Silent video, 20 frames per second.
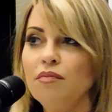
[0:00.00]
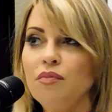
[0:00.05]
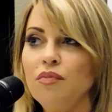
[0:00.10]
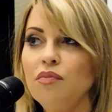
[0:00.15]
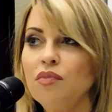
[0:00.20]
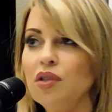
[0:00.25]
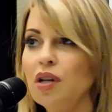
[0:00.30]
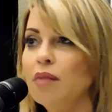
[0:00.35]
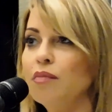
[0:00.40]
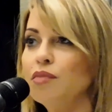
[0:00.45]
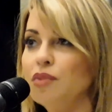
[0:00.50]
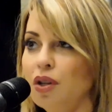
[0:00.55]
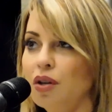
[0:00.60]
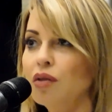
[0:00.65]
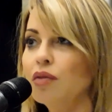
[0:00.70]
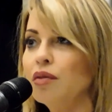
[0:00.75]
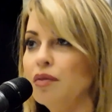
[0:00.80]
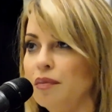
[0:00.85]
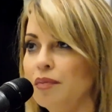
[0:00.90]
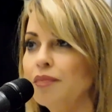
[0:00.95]

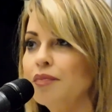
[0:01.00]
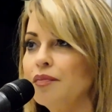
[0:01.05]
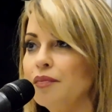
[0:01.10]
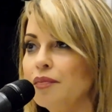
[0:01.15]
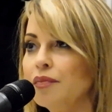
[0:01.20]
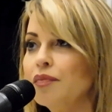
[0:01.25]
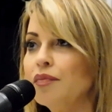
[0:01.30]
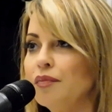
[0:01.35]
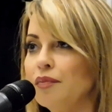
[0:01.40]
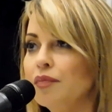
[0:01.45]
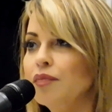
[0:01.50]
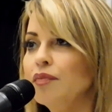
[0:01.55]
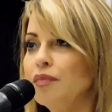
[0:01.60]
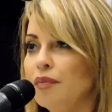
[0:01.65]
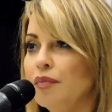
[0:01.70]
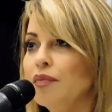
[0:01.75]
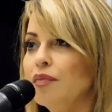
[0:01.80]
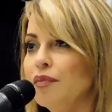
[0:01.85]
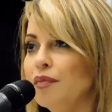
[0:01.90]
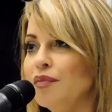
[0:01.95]
I definitely
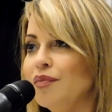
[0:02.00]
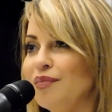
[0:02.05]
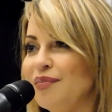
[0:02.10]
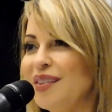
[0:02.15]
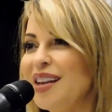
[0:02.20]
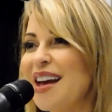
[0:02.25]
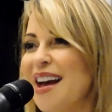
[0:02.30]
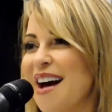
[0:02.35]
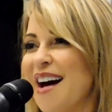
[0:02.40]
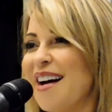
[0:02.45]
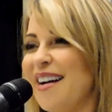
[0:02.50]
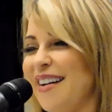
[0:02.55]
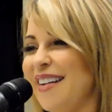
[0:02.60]
believe that. Yeah.